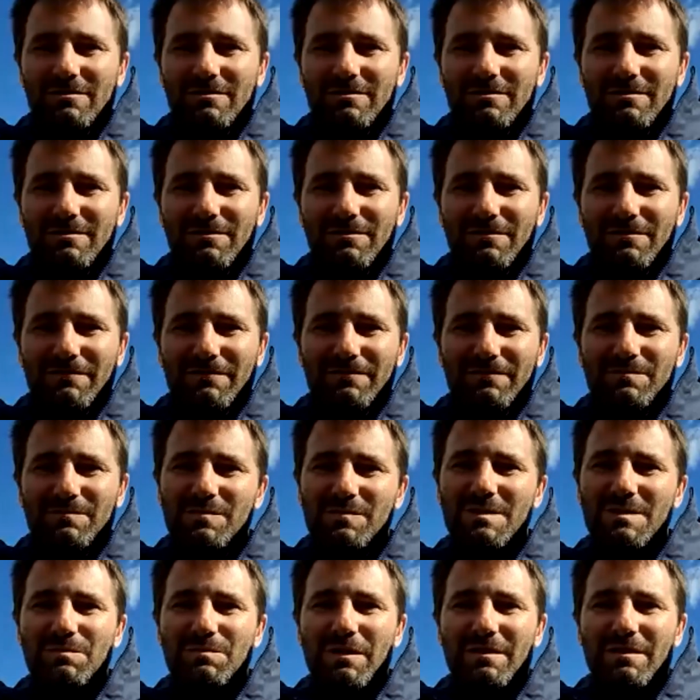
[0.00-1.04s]
sort of
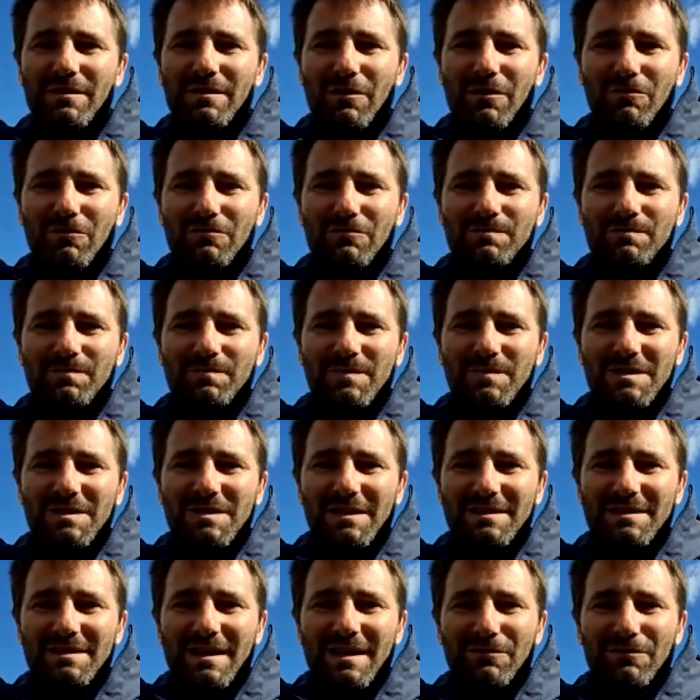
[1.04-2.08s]
spend the whole
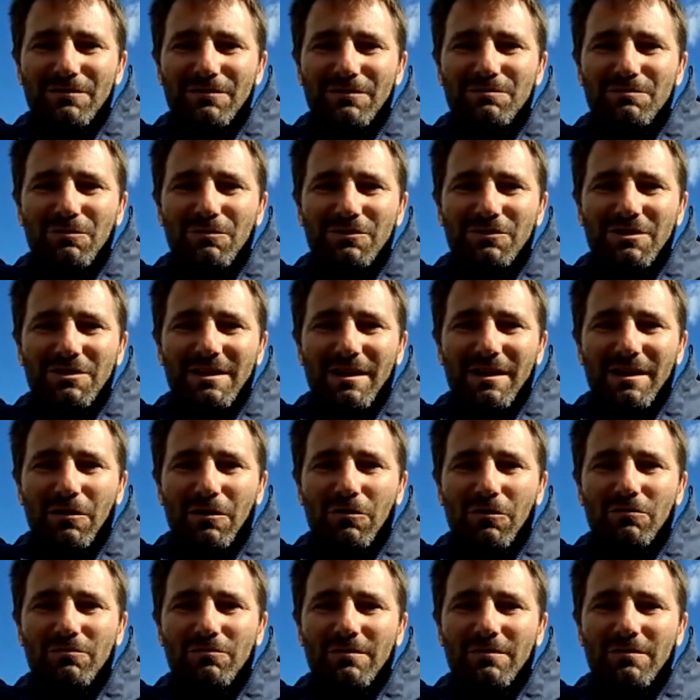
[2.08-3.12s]
6 hours watching that
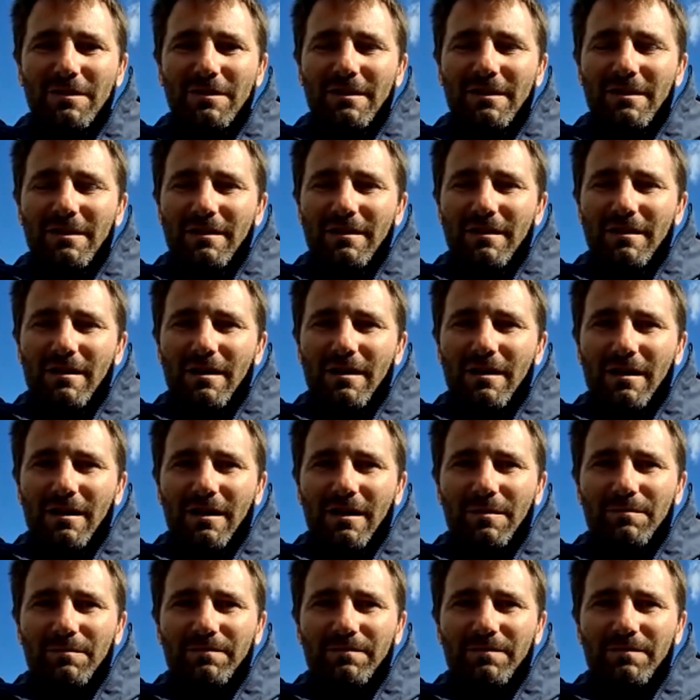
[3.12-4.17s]
whole
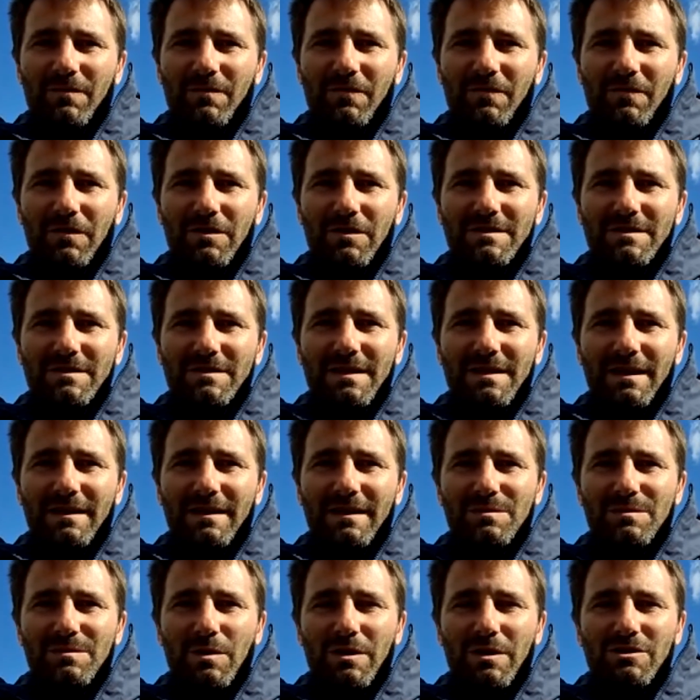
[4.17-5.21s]
first day
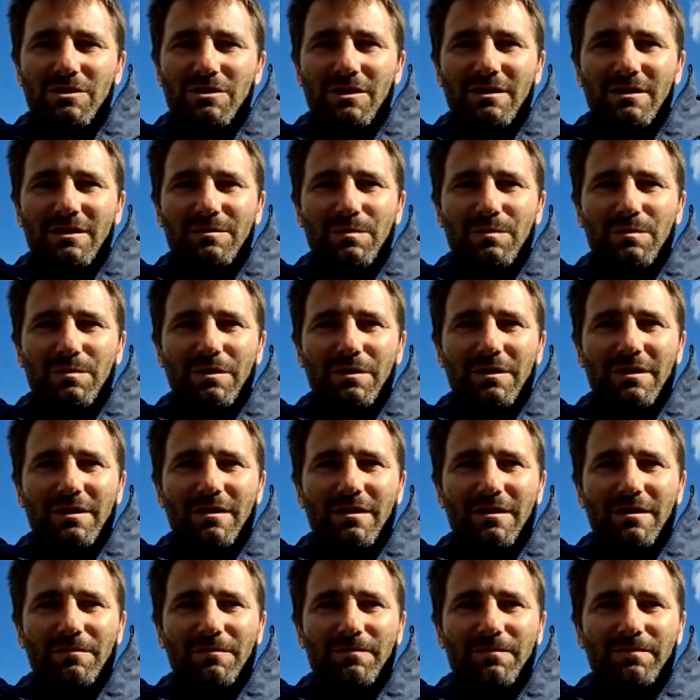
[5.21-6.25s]
especially. But
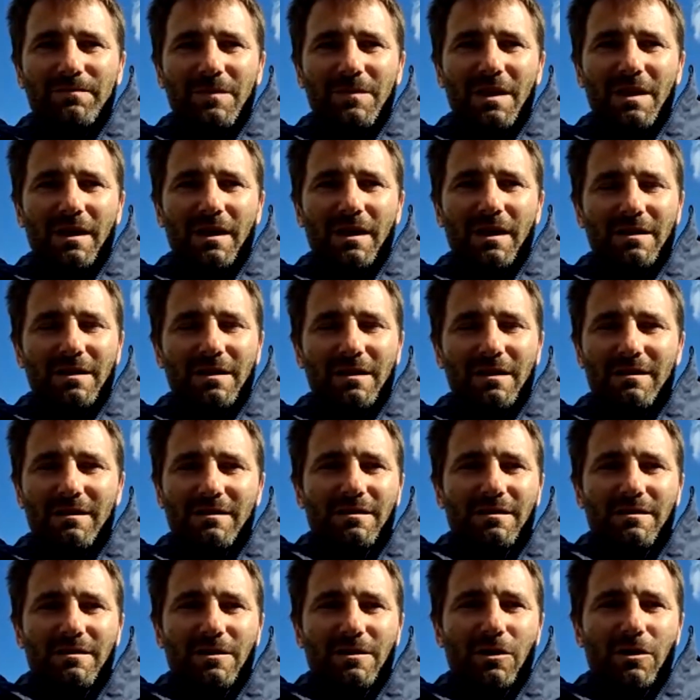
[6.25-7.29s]

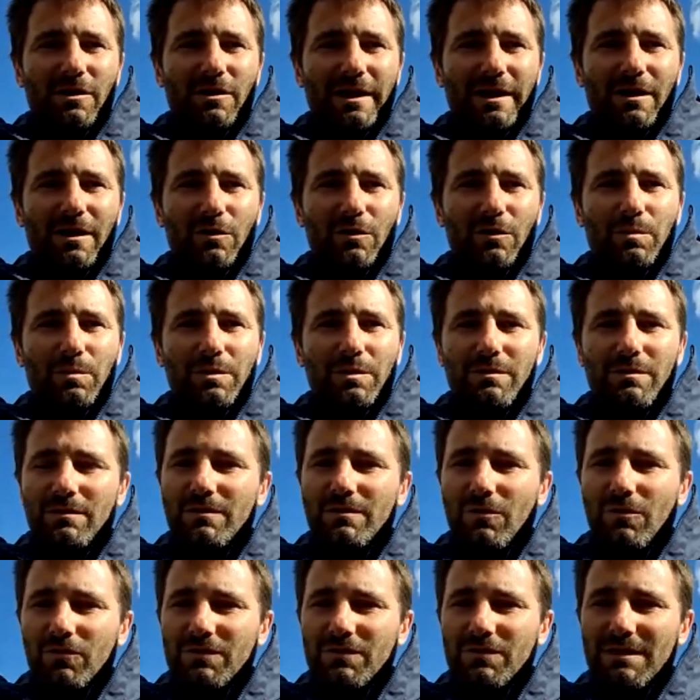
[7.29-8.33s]
you can't help but
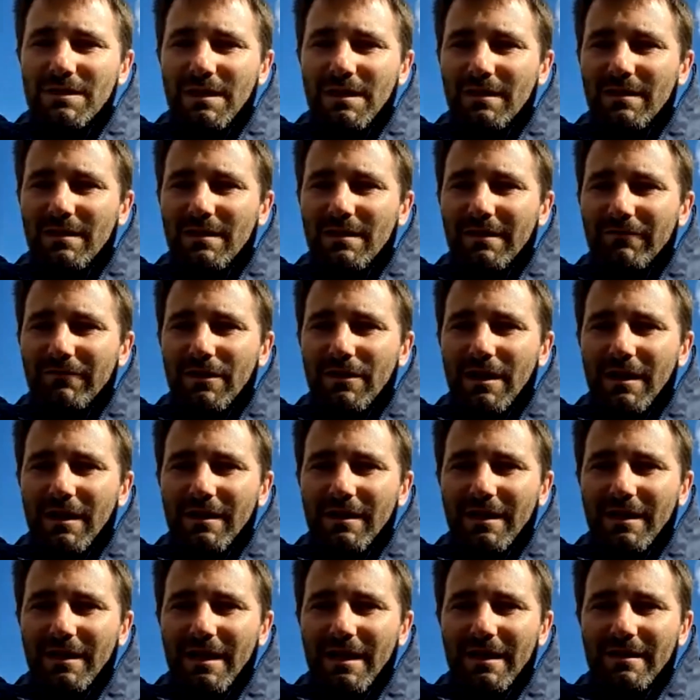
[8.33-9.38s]
not see it every now and
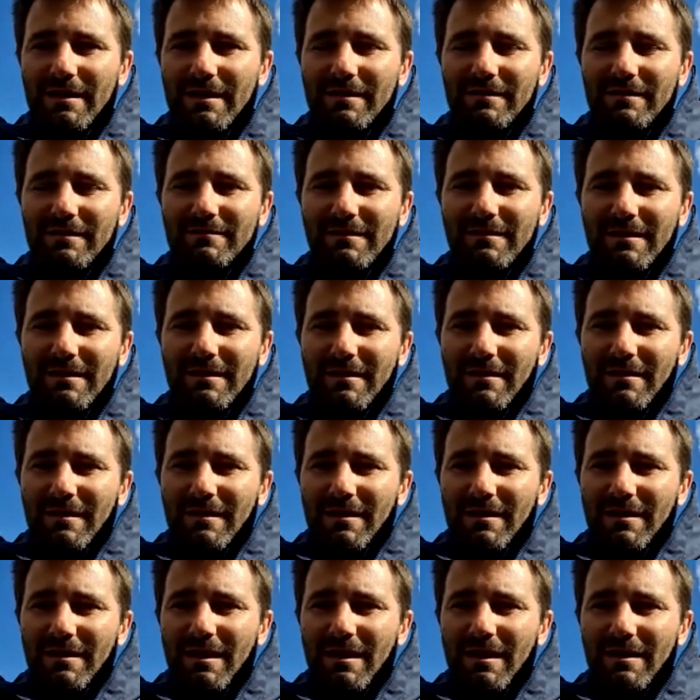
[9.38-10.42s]
again, and
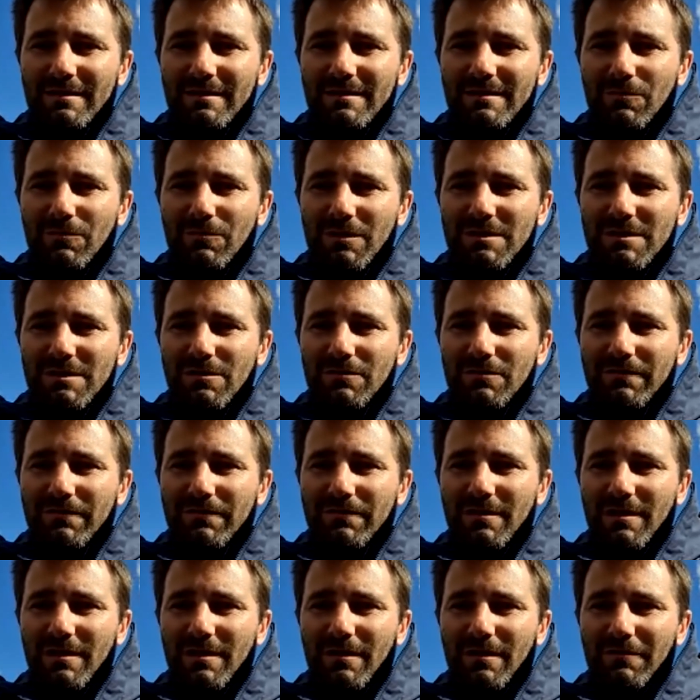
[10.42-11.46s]
yeah, it's always good for
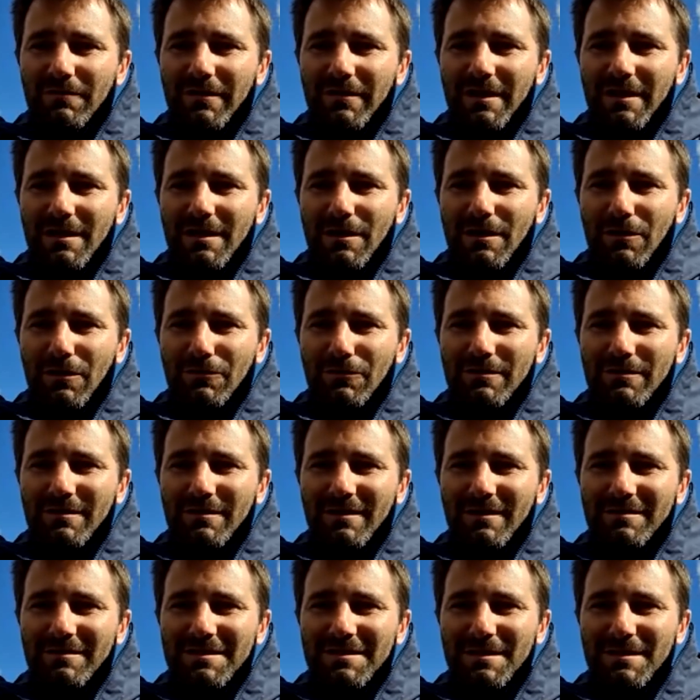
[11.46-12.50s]
the kind of ego
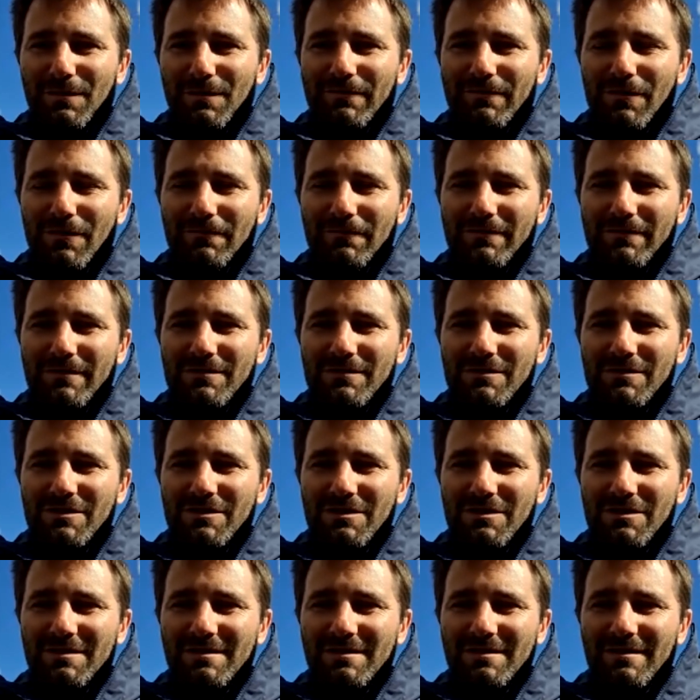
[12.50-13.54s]
and self-confidence
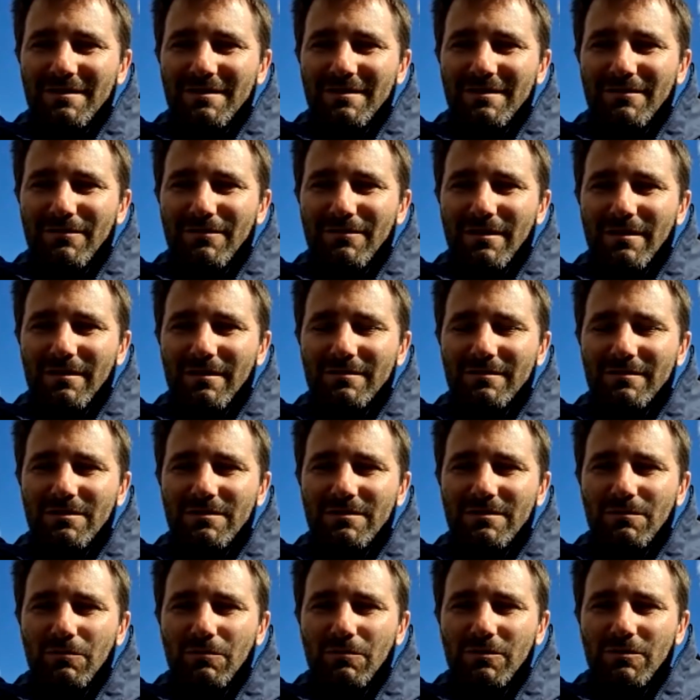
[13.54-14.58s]
just to
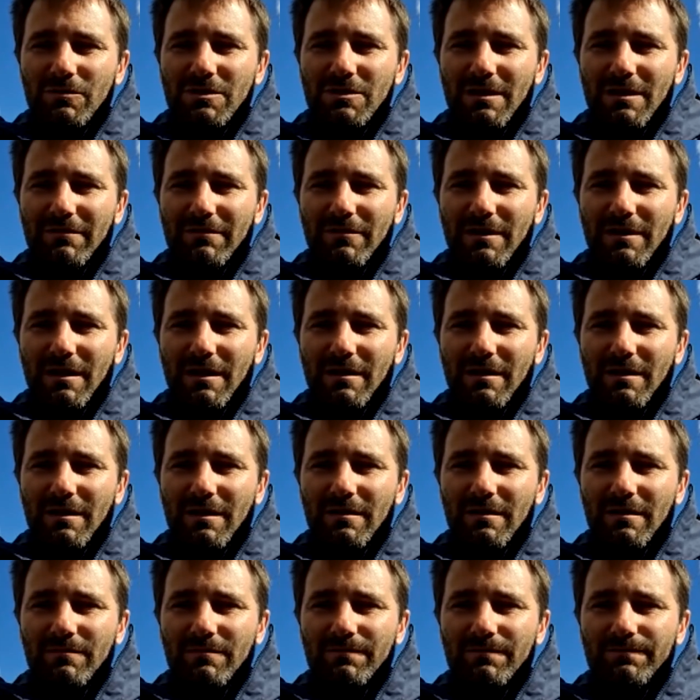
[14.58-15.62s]
watch it every now and again.